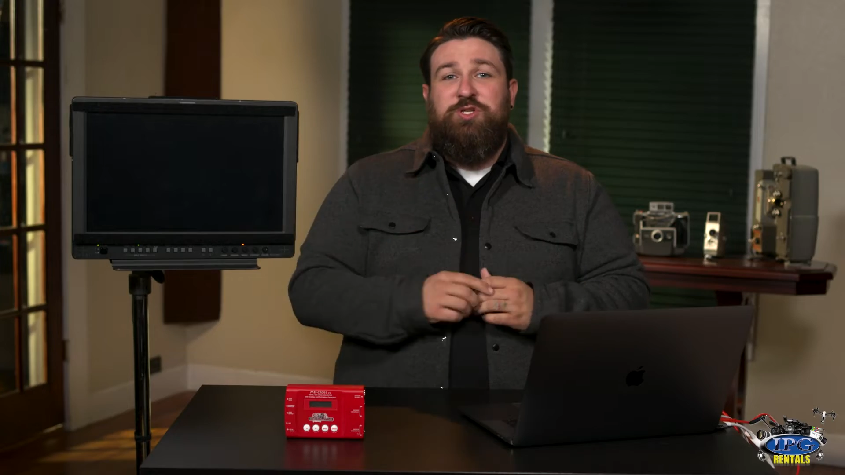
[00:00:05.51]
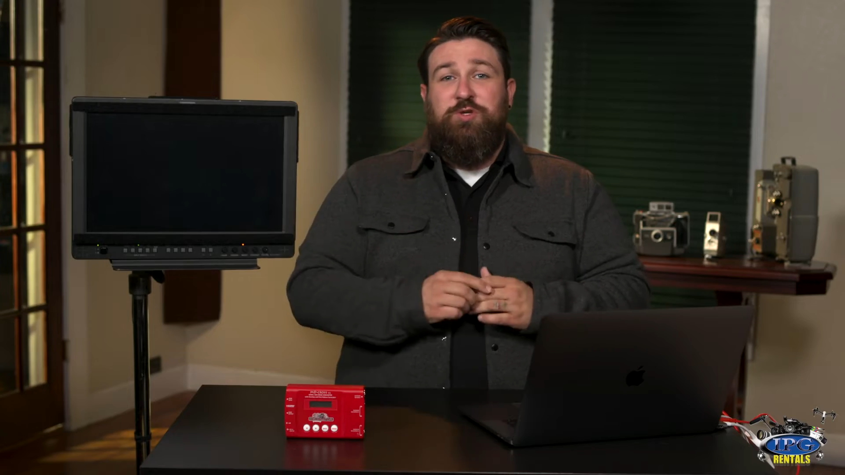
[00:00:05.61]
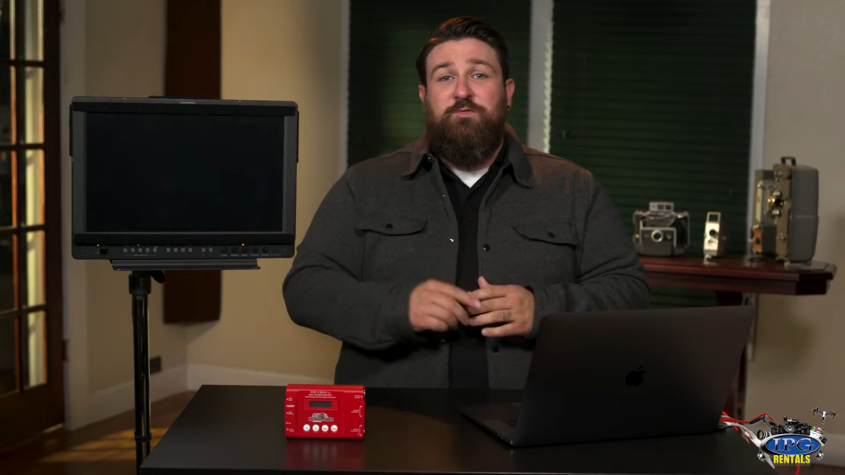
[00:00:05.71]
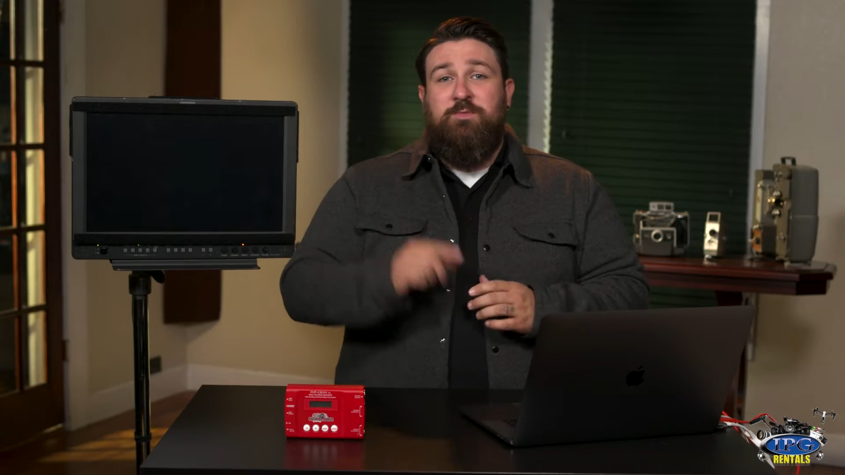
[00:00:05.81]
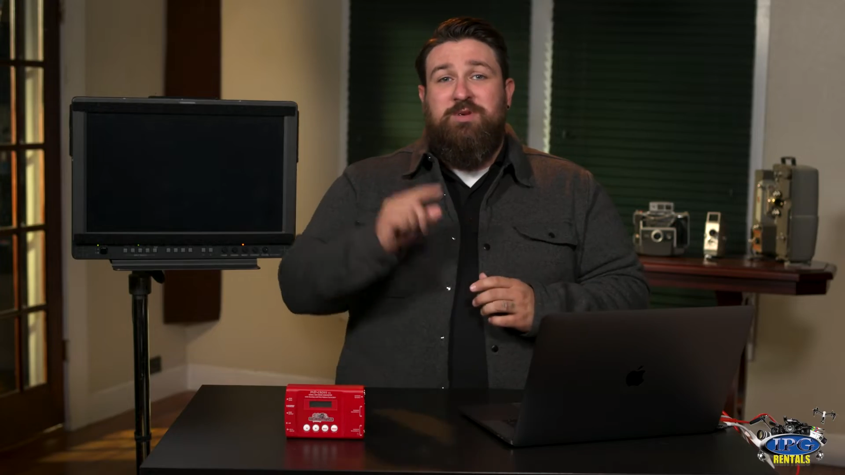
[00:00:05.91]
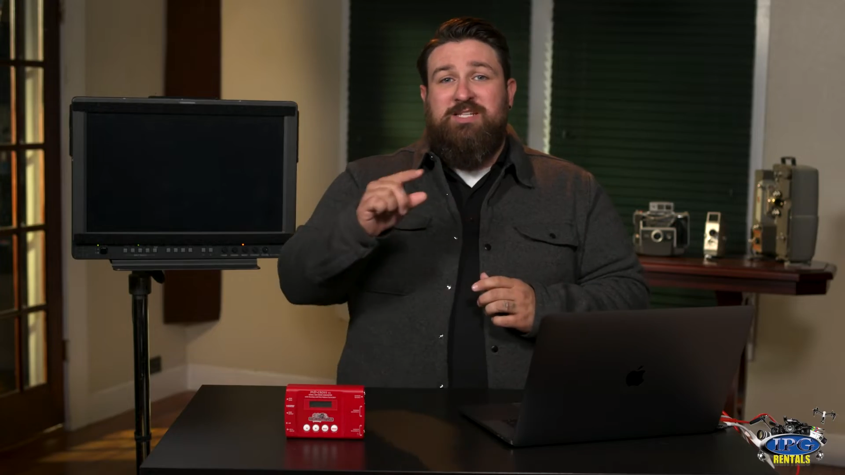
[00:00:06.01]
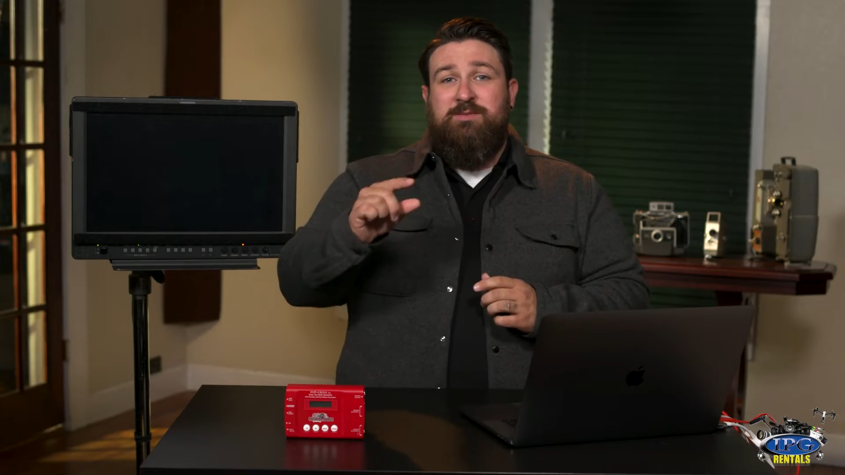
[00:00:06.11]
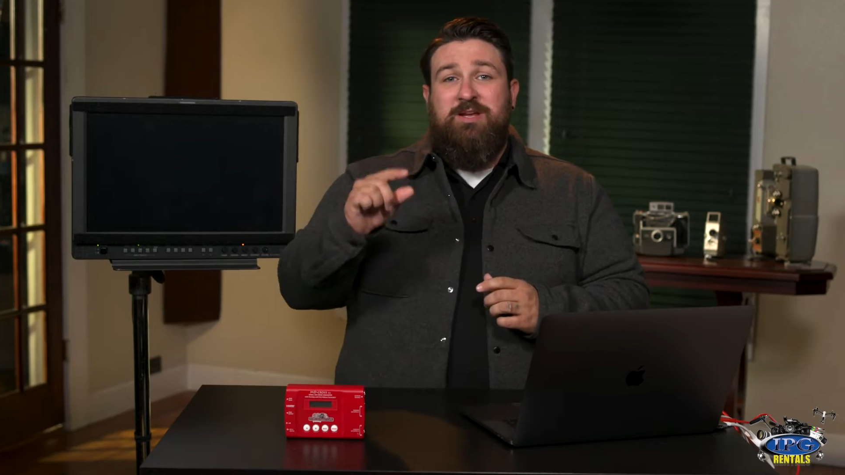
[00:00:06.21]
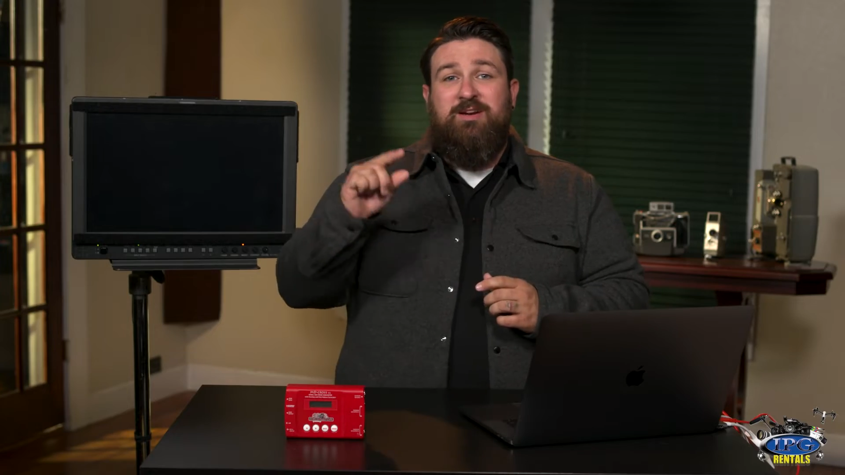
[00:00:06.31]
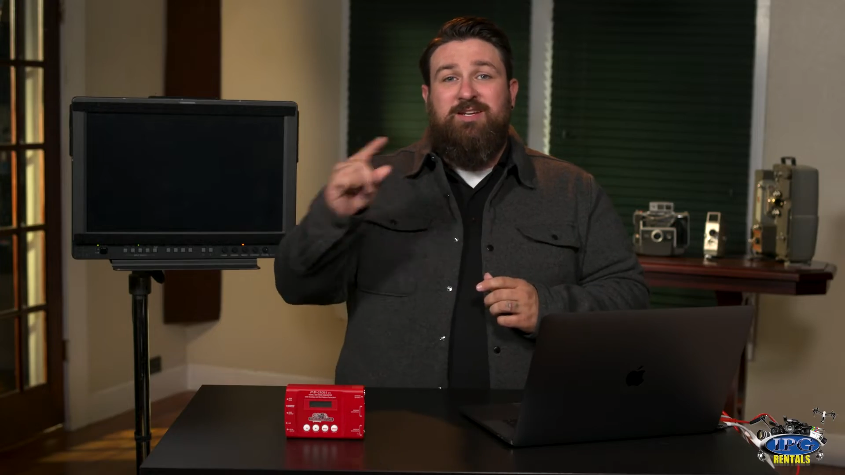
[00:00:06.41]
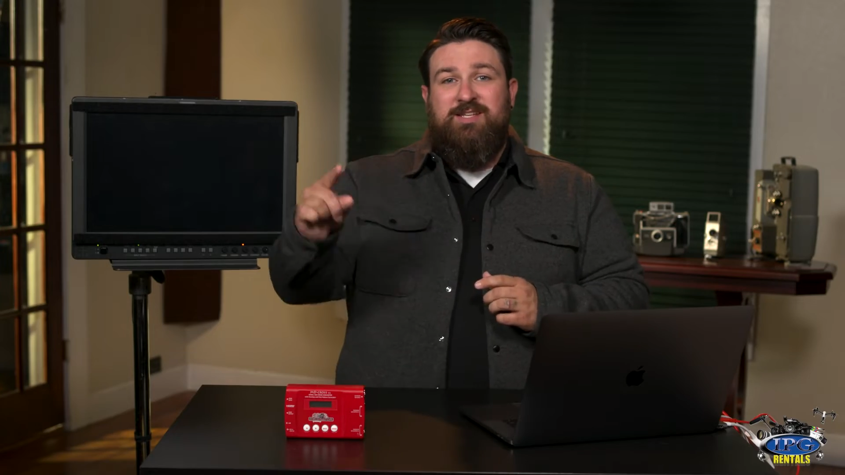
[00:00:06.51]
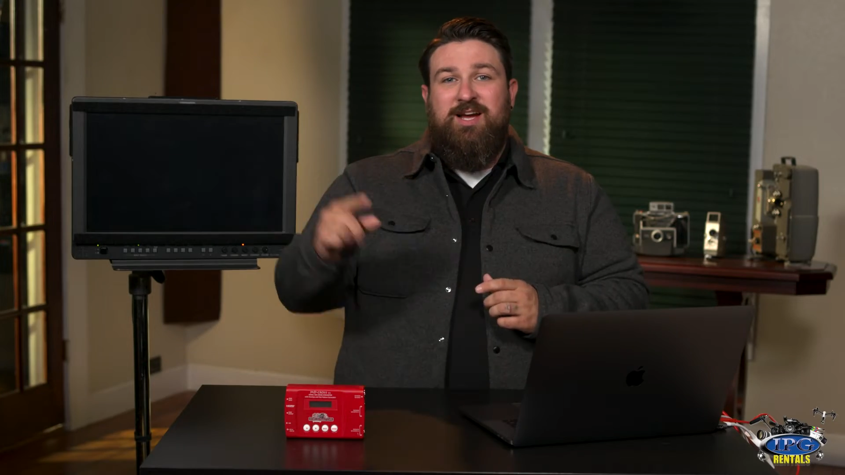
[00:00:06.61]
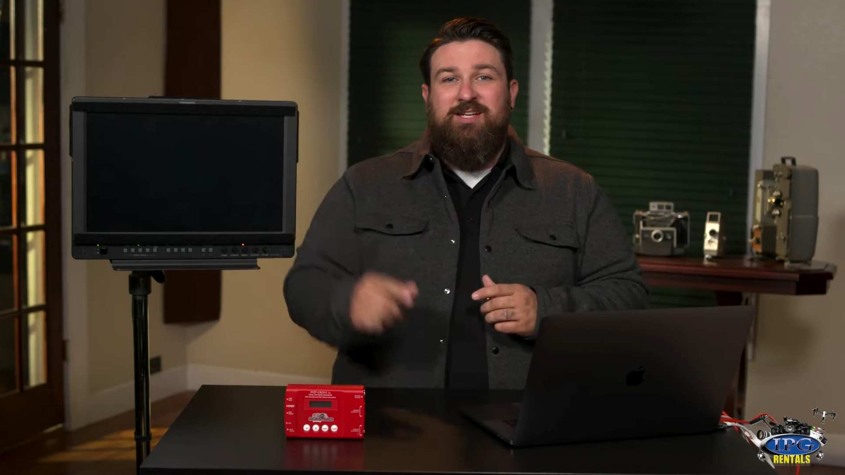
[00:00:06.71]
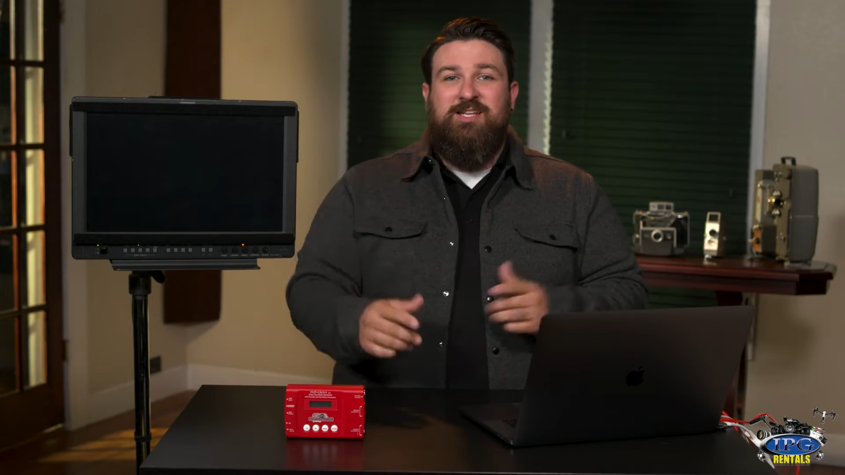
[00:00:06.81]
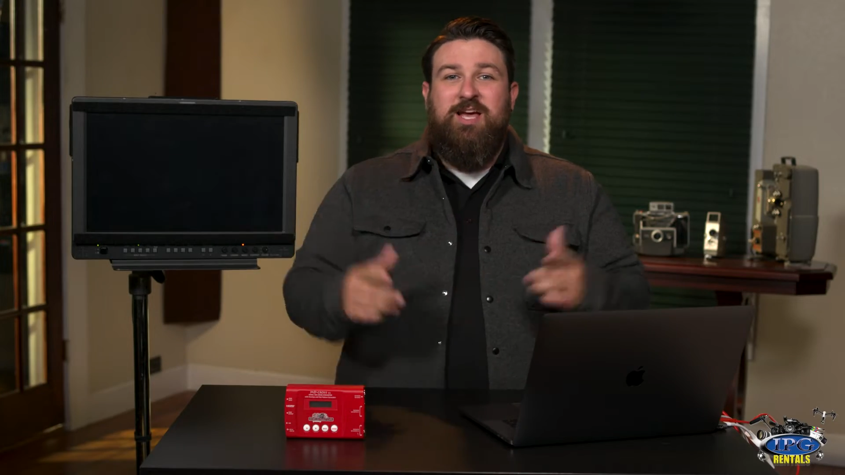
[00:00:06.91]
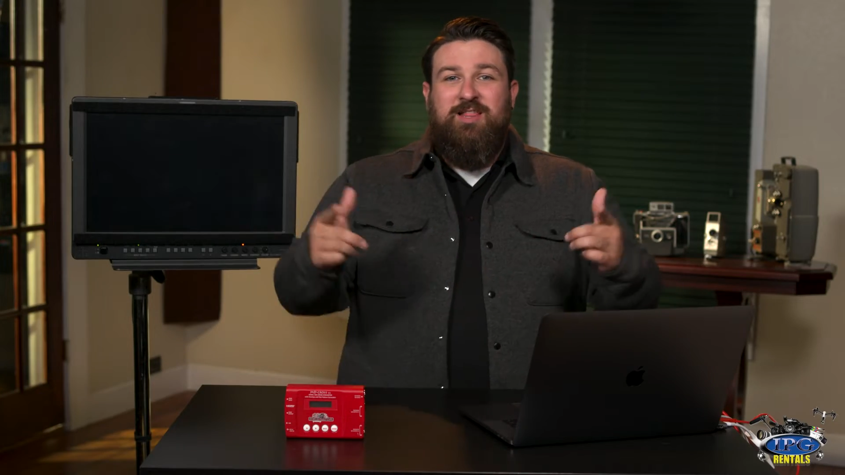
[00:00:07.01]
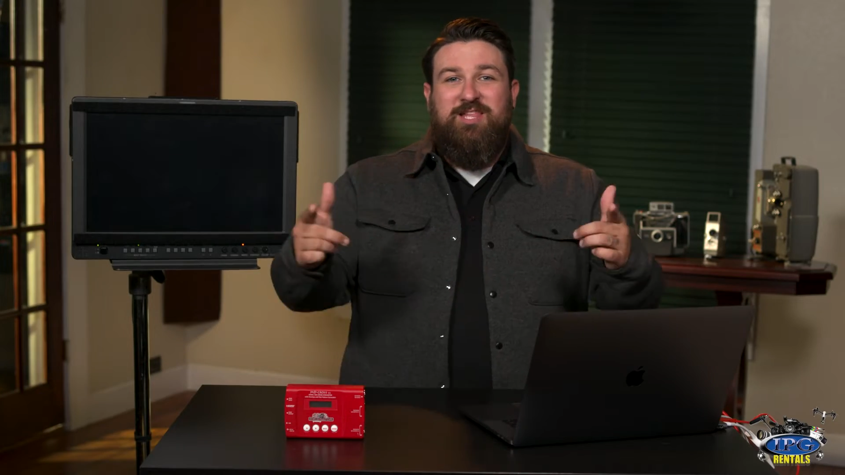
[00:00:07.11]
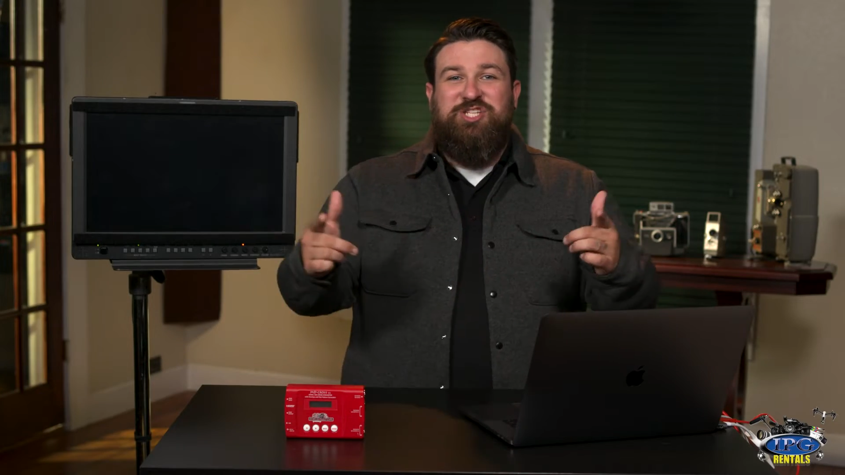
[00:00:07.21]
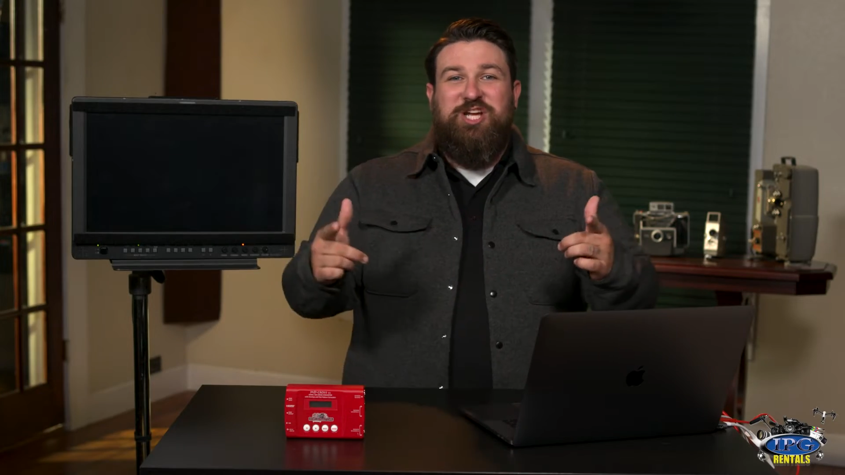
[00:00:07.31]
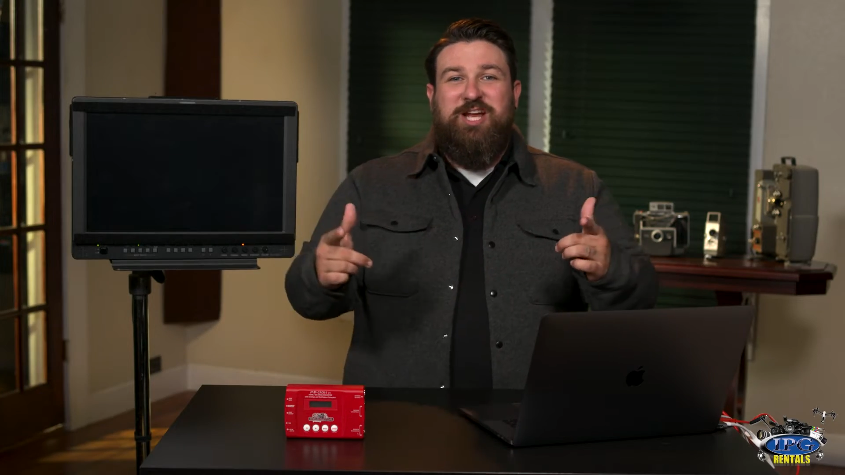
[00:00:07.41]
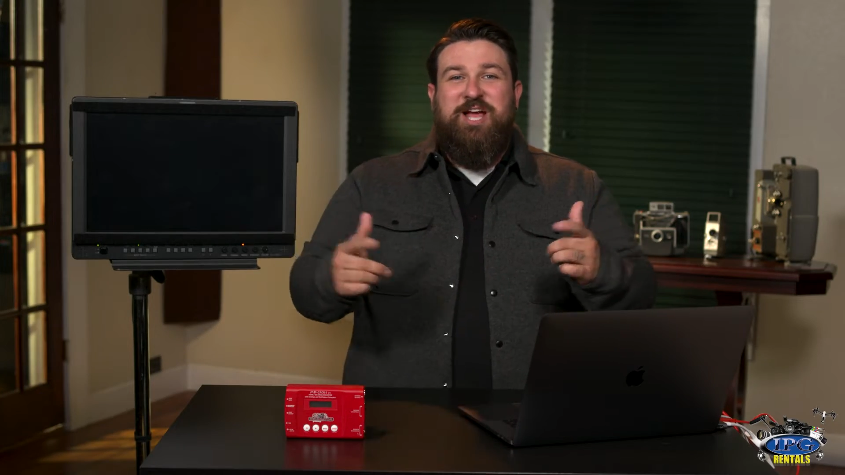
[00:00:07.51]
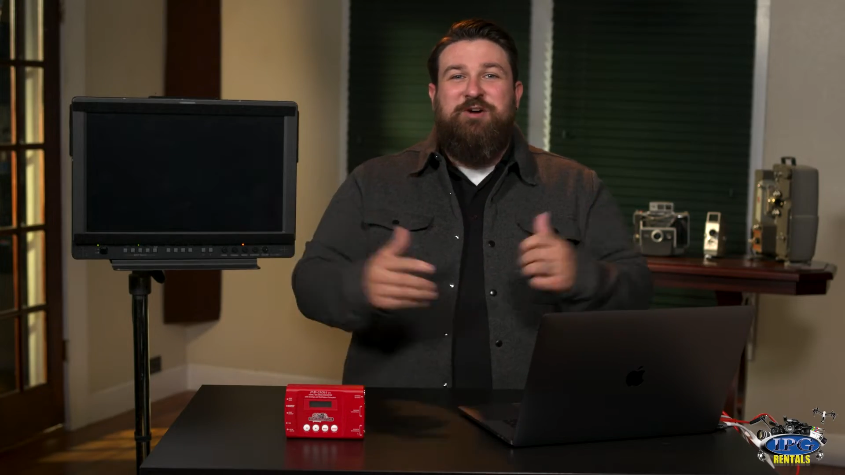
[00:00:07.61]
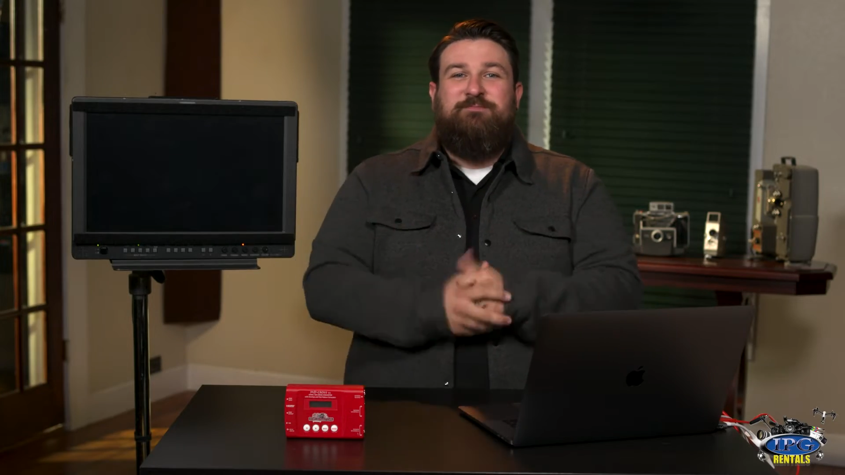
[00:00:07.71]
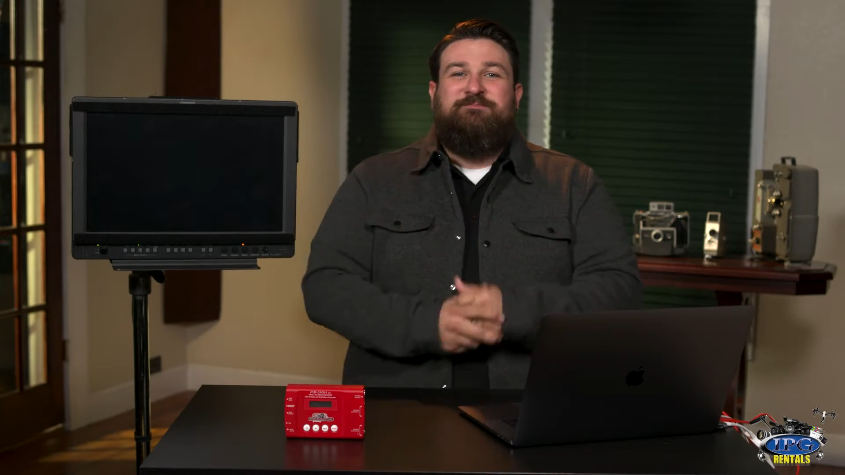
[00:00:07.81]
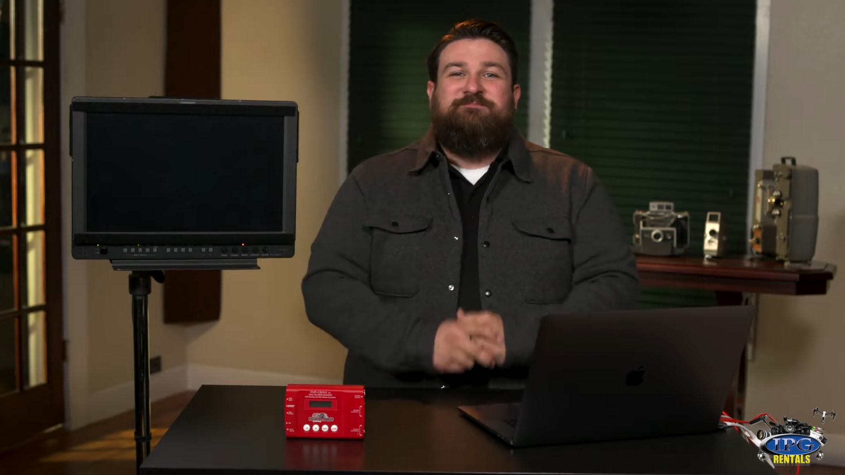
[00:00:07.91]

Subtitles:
2 from DECIMATOR Designs. Let's check it out.